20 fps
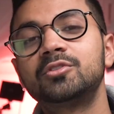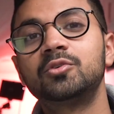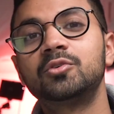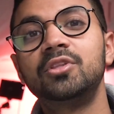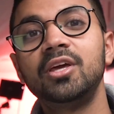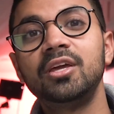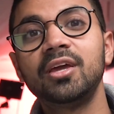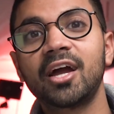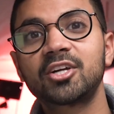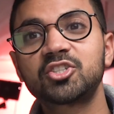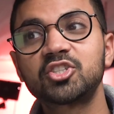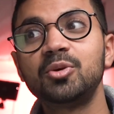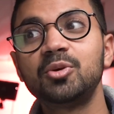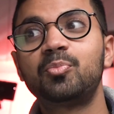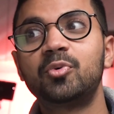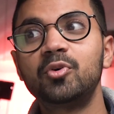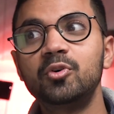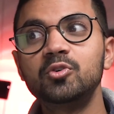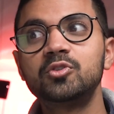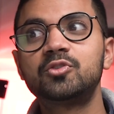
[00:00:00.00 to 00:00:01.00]
So they actually
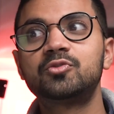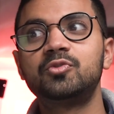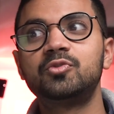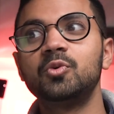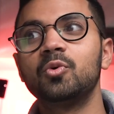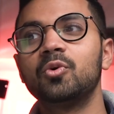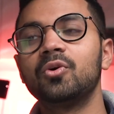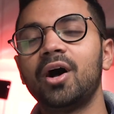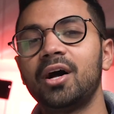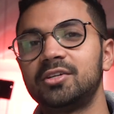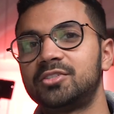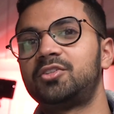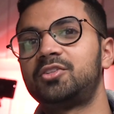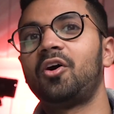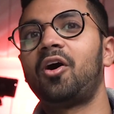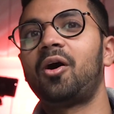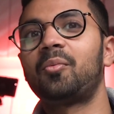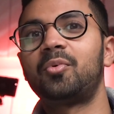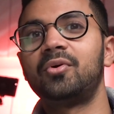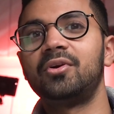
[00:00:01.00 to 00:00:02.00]
produce fuel as
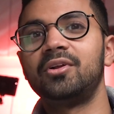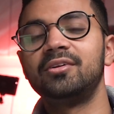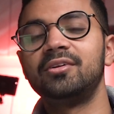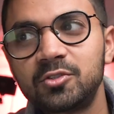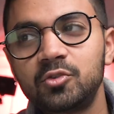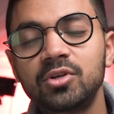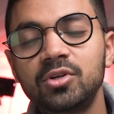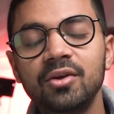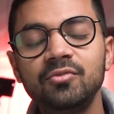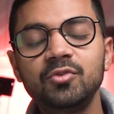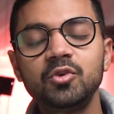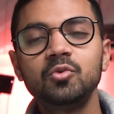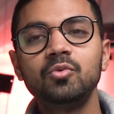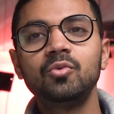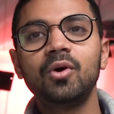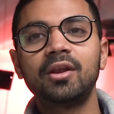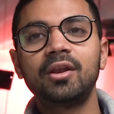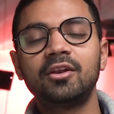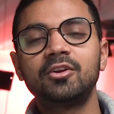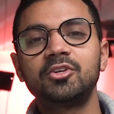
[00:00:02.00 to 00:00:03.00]
they operate. To give
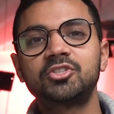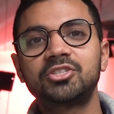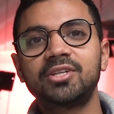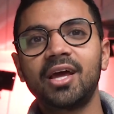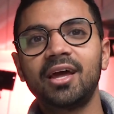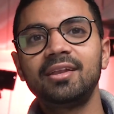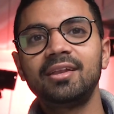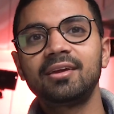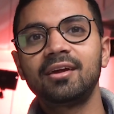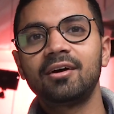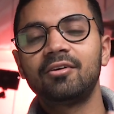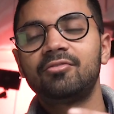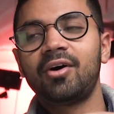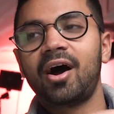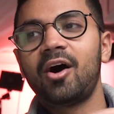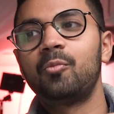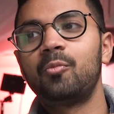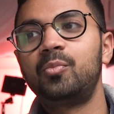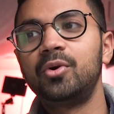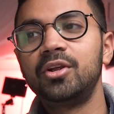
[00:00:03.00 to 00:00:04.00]
you an understanding of
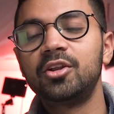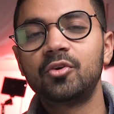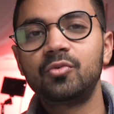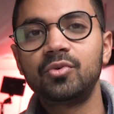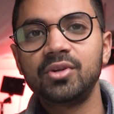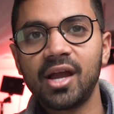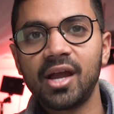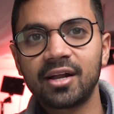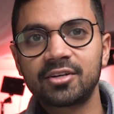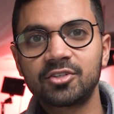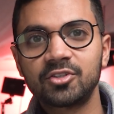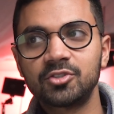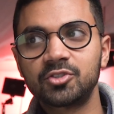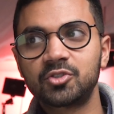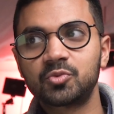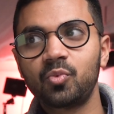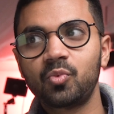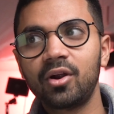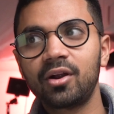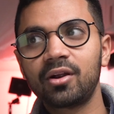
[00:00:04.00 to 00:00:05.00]
how breeder
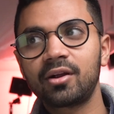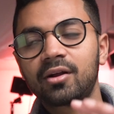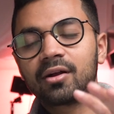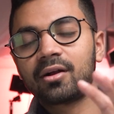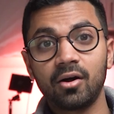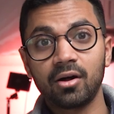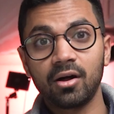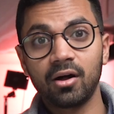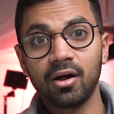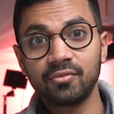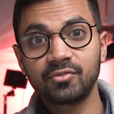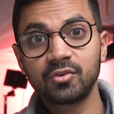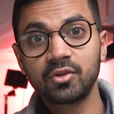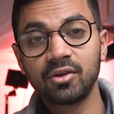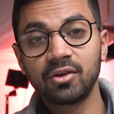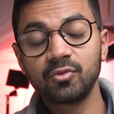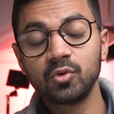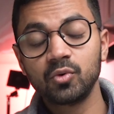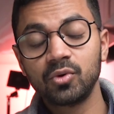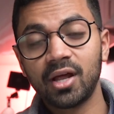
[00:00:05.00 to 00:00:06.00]
reactors work, I'll have to
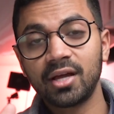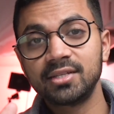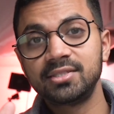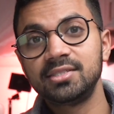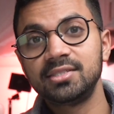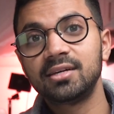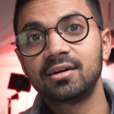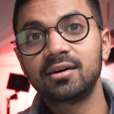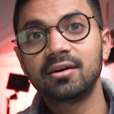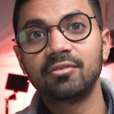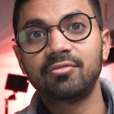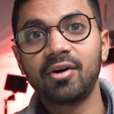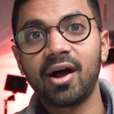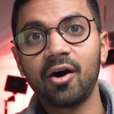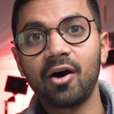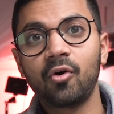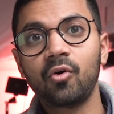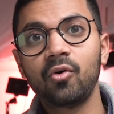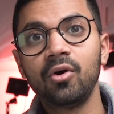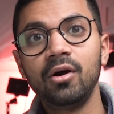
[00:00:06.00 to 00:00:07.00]
give you an idea of
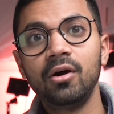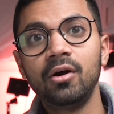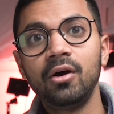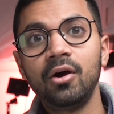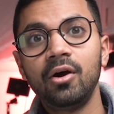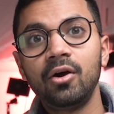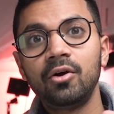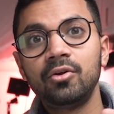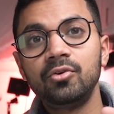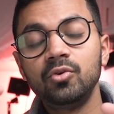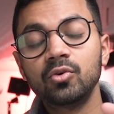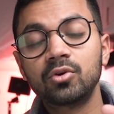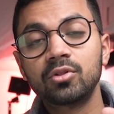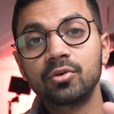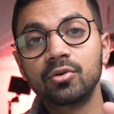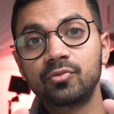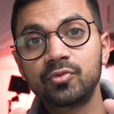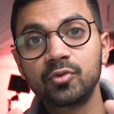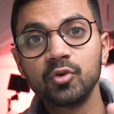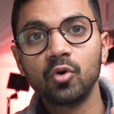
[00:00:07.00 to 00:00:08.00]
how
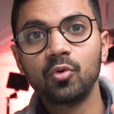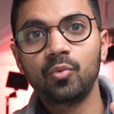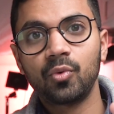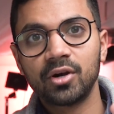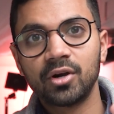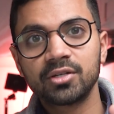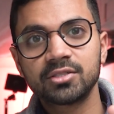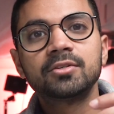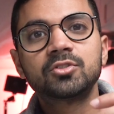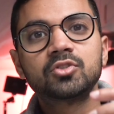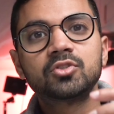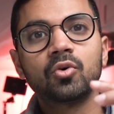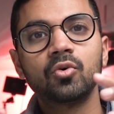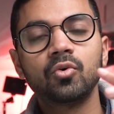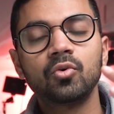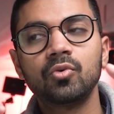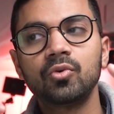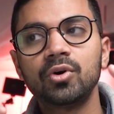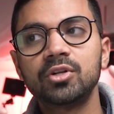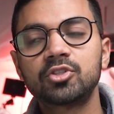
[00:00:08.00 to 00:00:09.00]
nuclear fuel works.
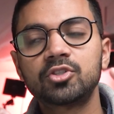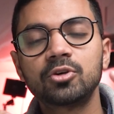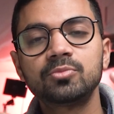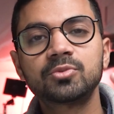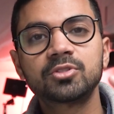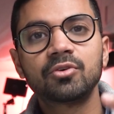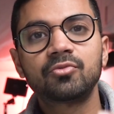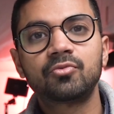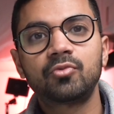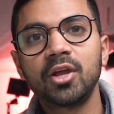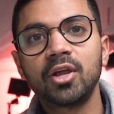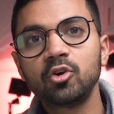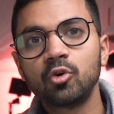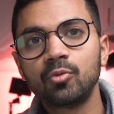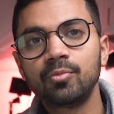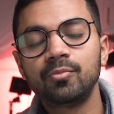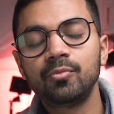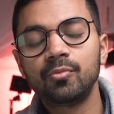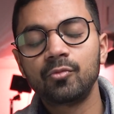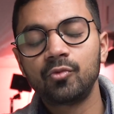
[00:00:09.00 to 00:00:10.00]
So in terms of
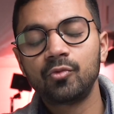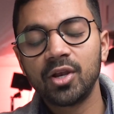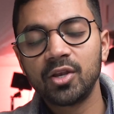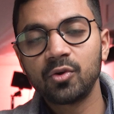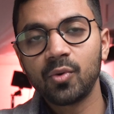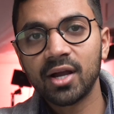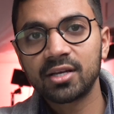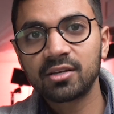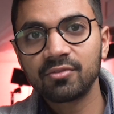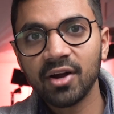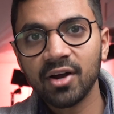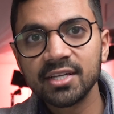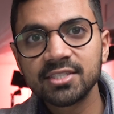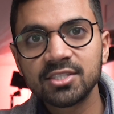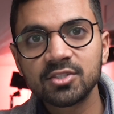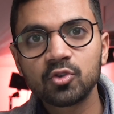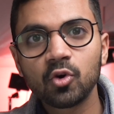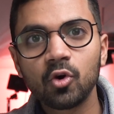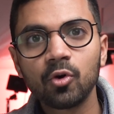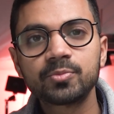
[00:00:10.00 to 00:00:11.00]
radio radioactive
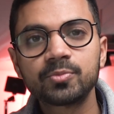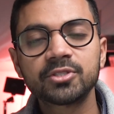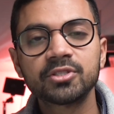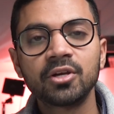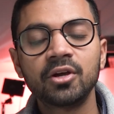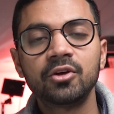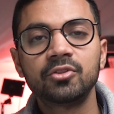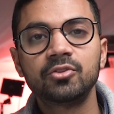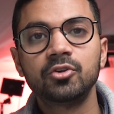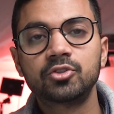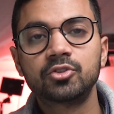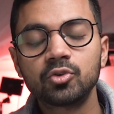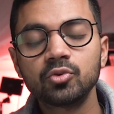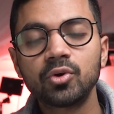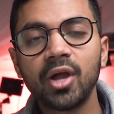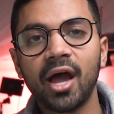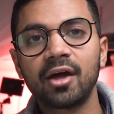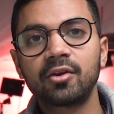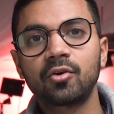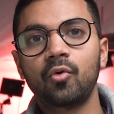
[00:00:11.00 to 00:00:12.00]
isotopes, there are two
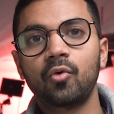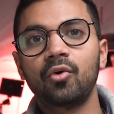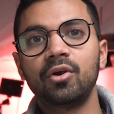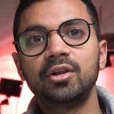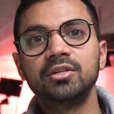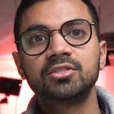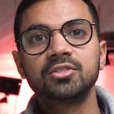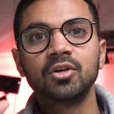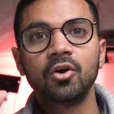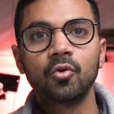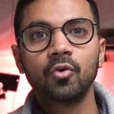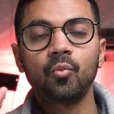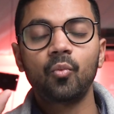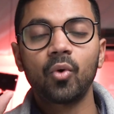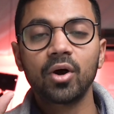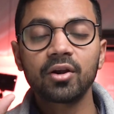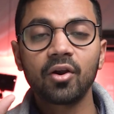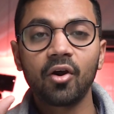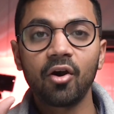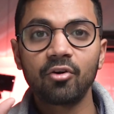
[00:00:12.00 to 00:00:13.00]
categories.
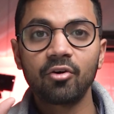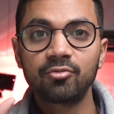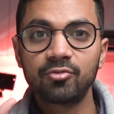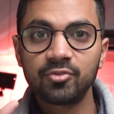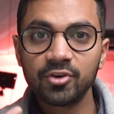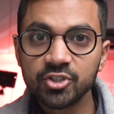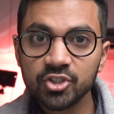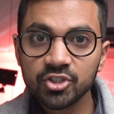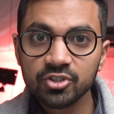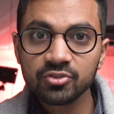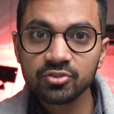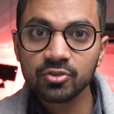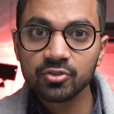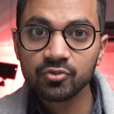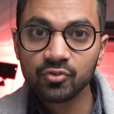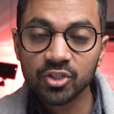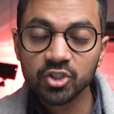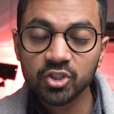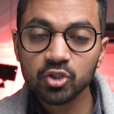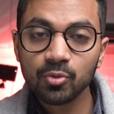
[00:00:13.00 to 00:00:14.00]
One are fission,
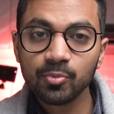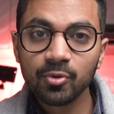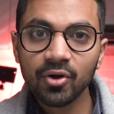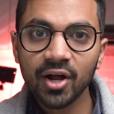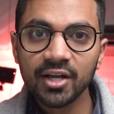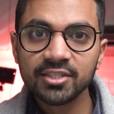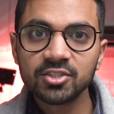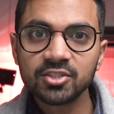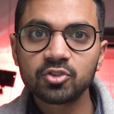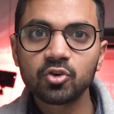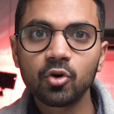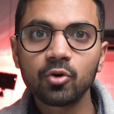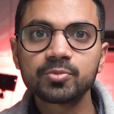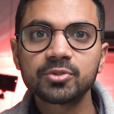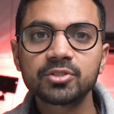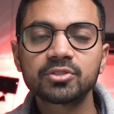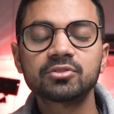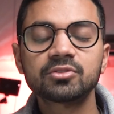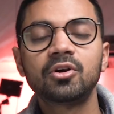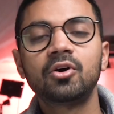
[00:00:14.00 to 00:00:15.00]
fissionable
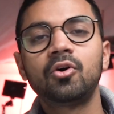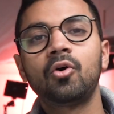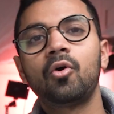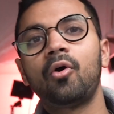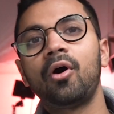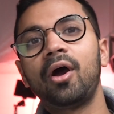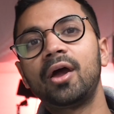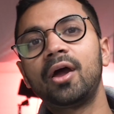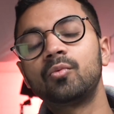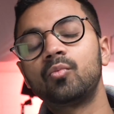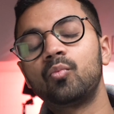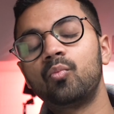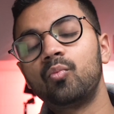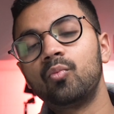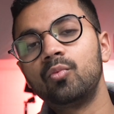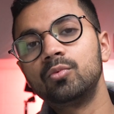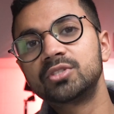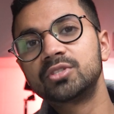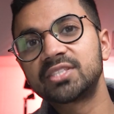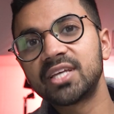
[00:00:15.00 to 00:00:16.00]
isotopes, and
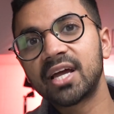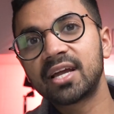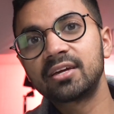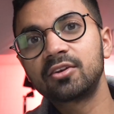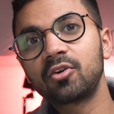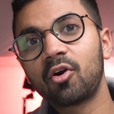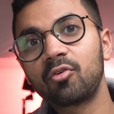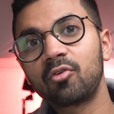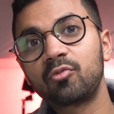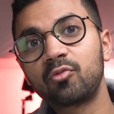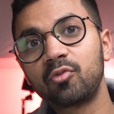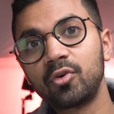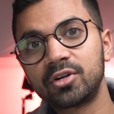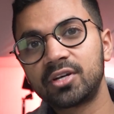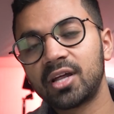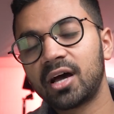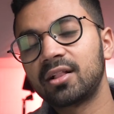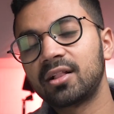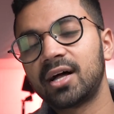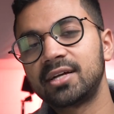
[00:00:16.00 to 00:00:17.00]
second are
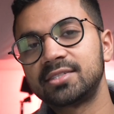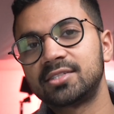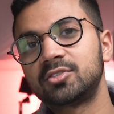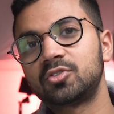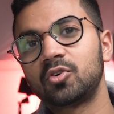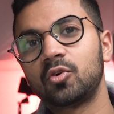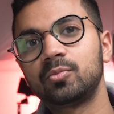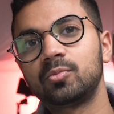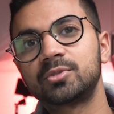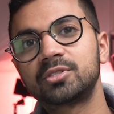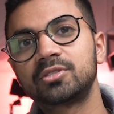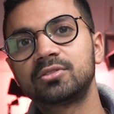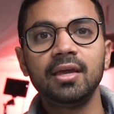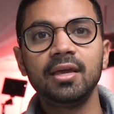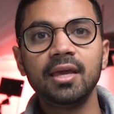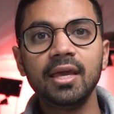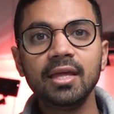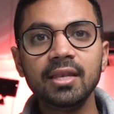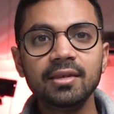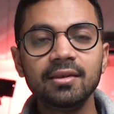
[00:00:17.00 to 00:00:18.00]
fertile isotopes.
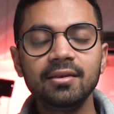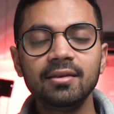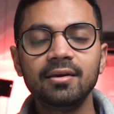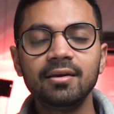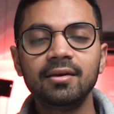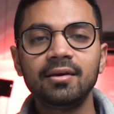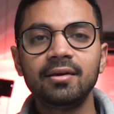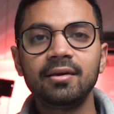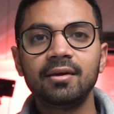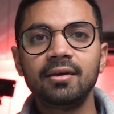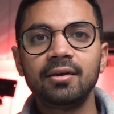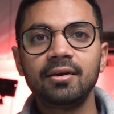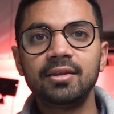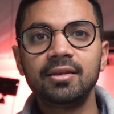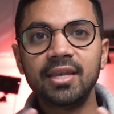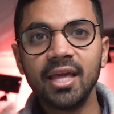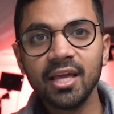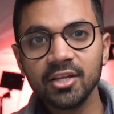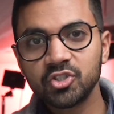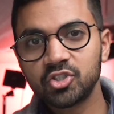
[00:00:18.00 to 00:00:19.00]
In
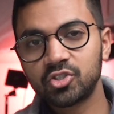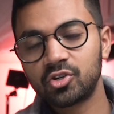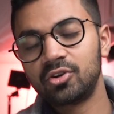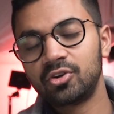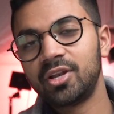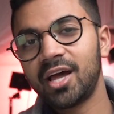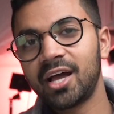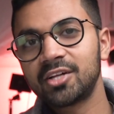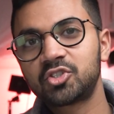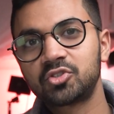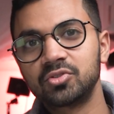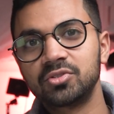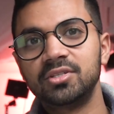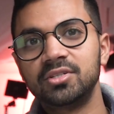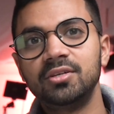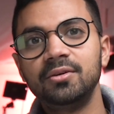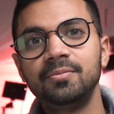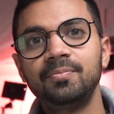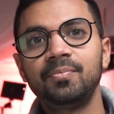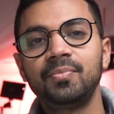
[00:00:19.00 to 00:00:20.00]
nature,
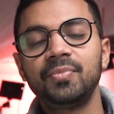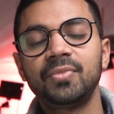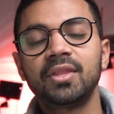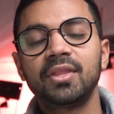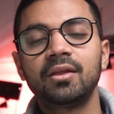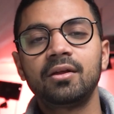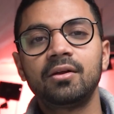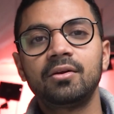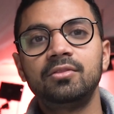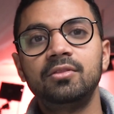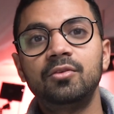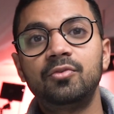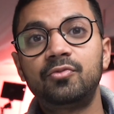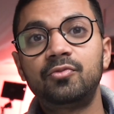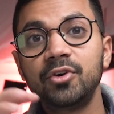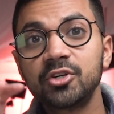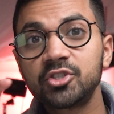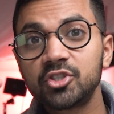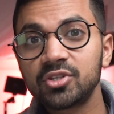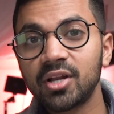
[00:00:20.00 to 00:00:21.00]
naturally, the
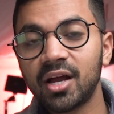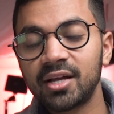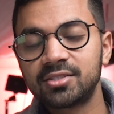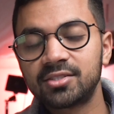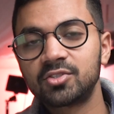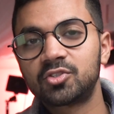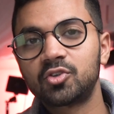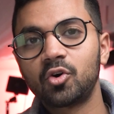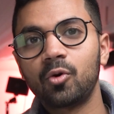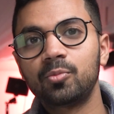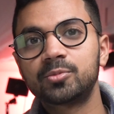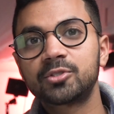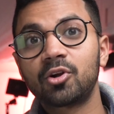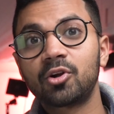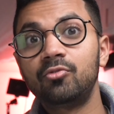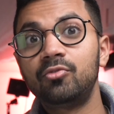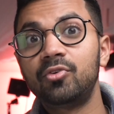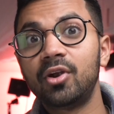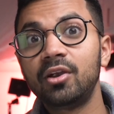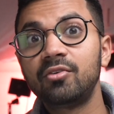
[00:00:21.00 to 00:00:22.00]
fission isotopes
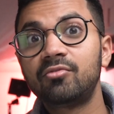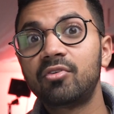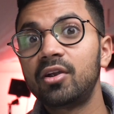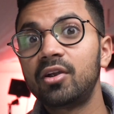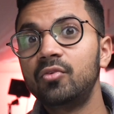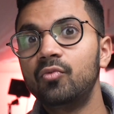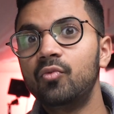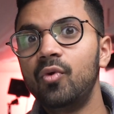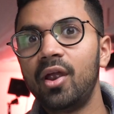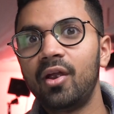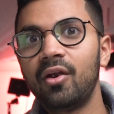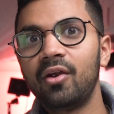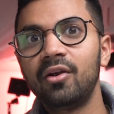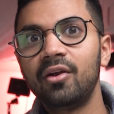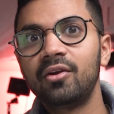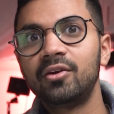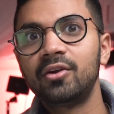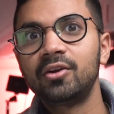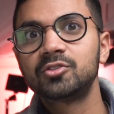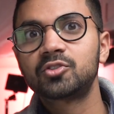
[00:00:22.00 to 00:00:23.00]
are very, very rare.